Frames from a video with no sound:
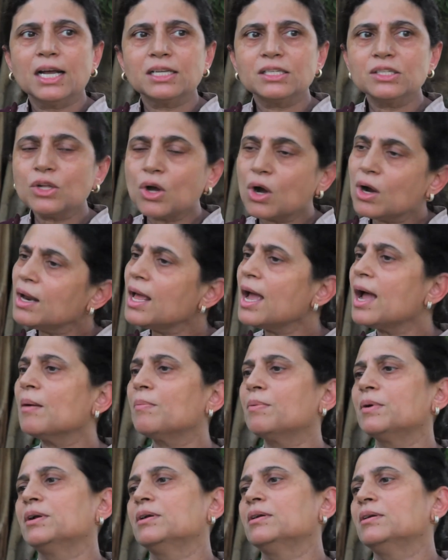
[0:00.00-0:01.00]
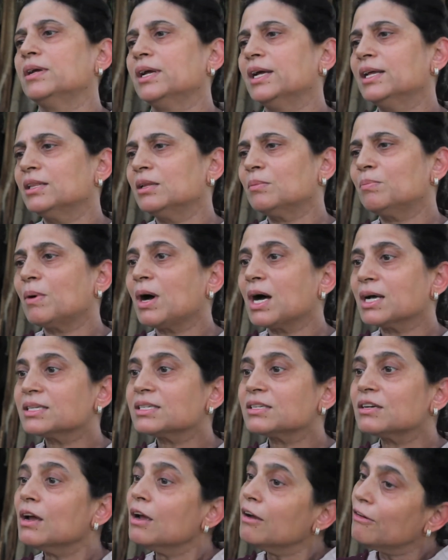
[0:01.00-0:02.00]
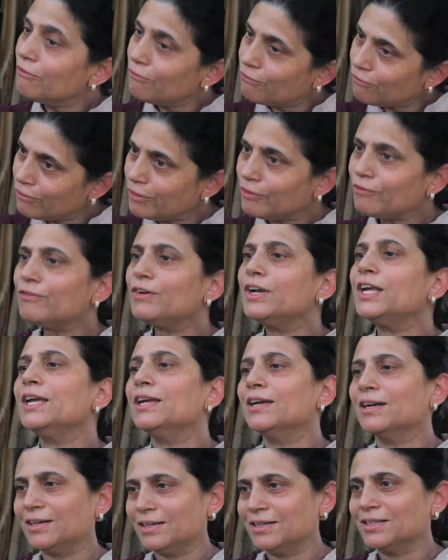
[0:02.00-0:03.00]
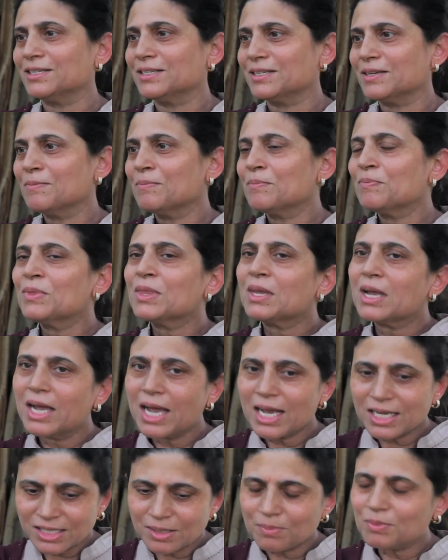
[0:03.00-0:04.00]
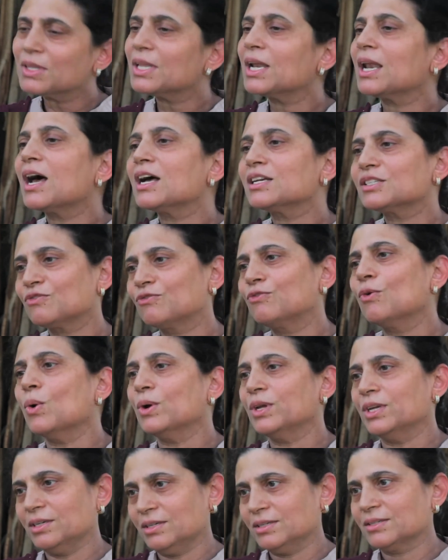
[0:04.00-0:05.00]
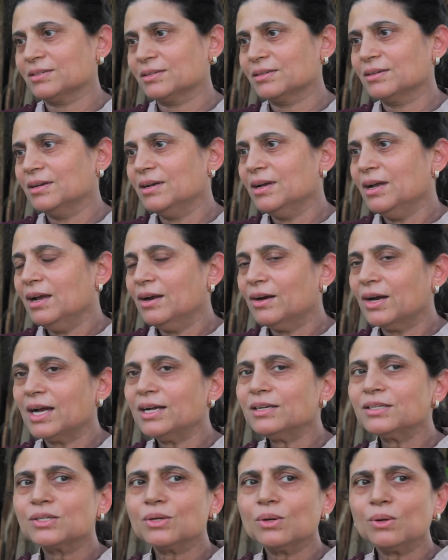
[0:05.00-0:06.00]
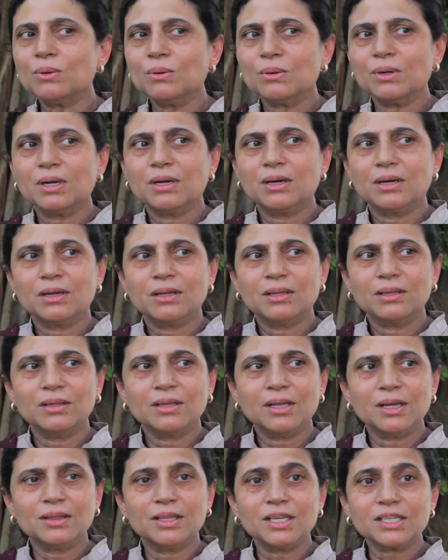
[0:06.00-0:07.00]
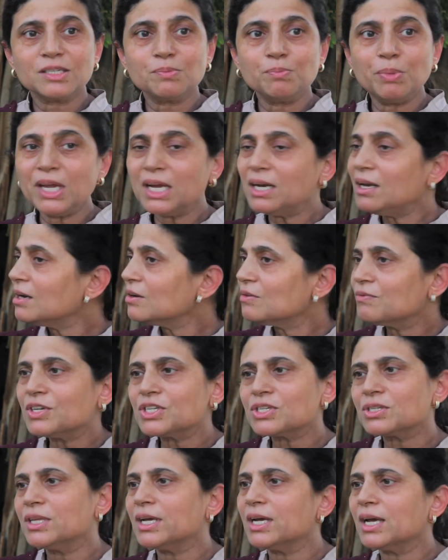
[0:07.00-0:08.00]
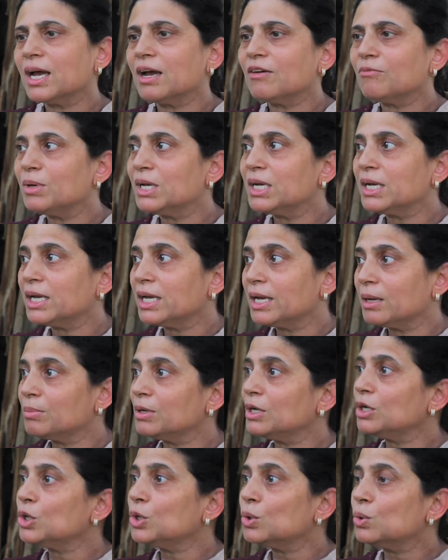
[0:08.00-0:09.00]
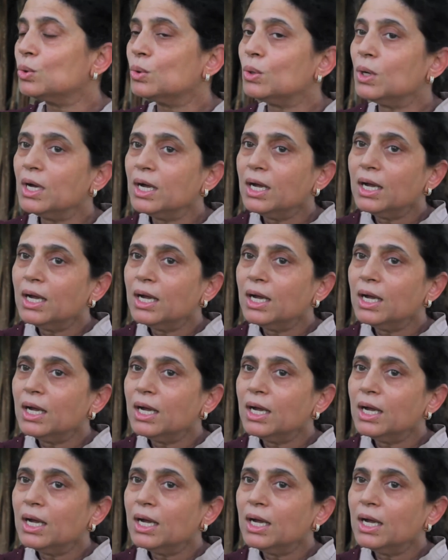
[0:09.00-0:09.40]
not happened in the past 50 years, except in the last 4 years, right? So the speed at which they have been able to,